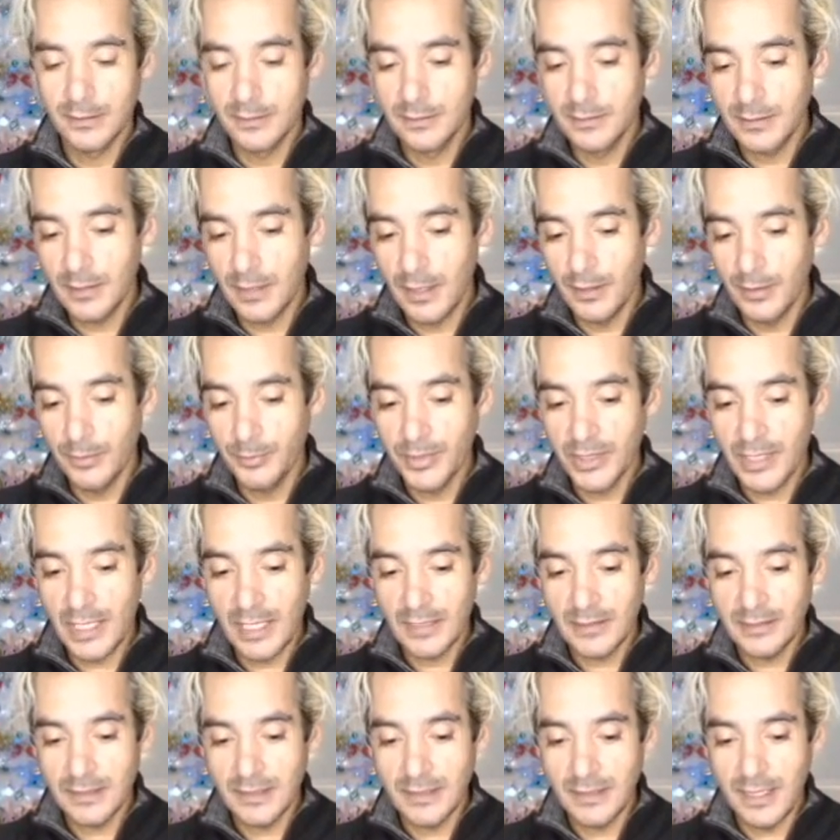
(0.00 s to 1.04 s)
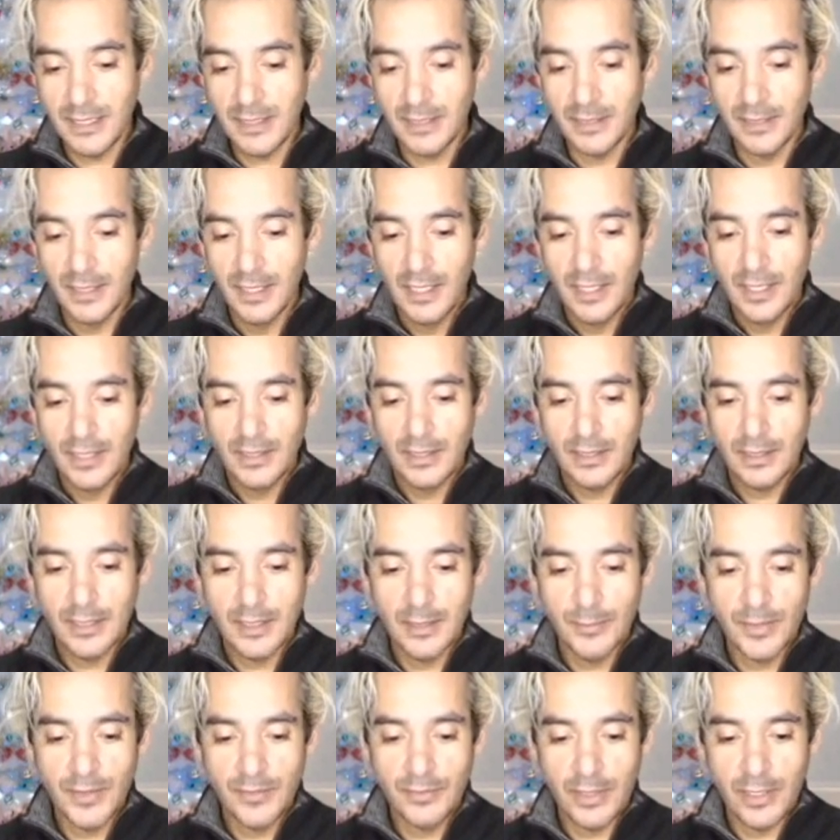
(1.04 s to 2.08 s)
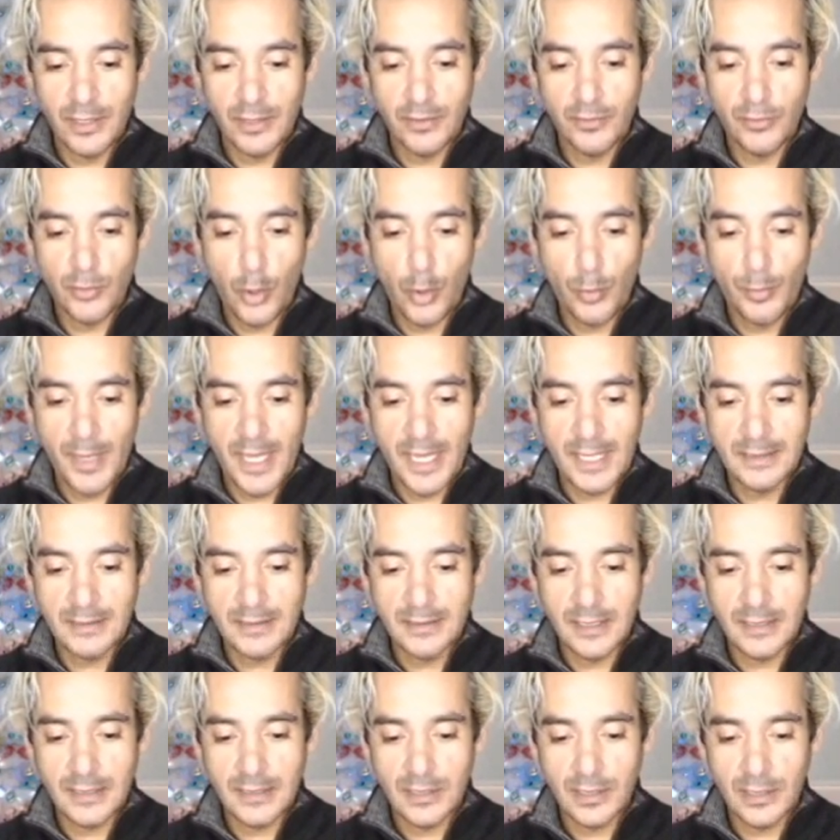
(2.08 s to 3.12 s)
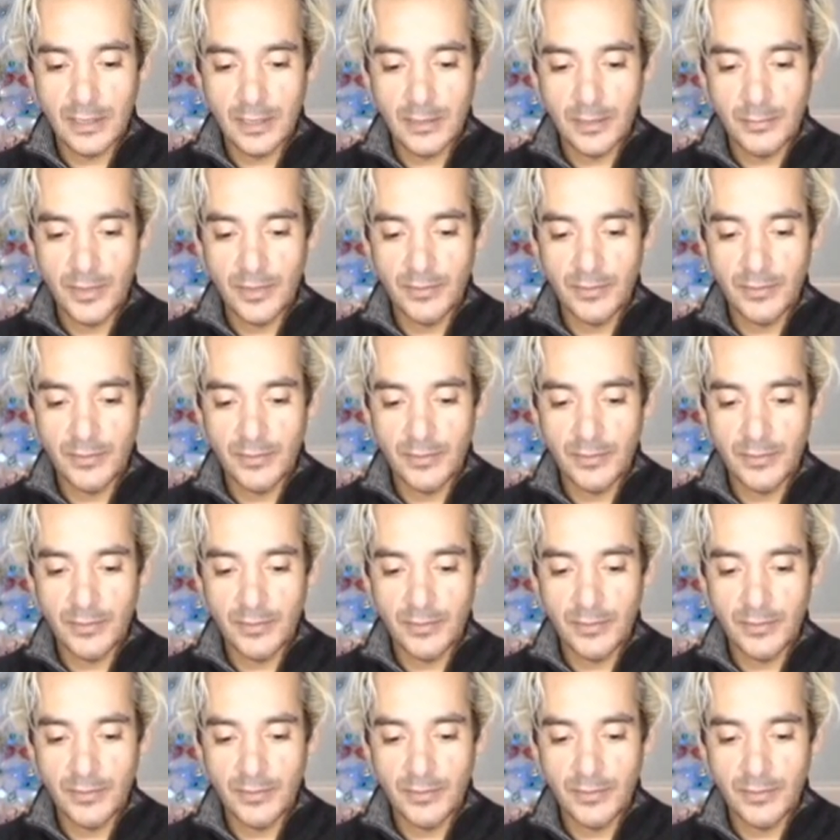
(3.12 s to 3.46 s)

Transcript: so, but that's the deal. You're going to be very romantic, you're going to be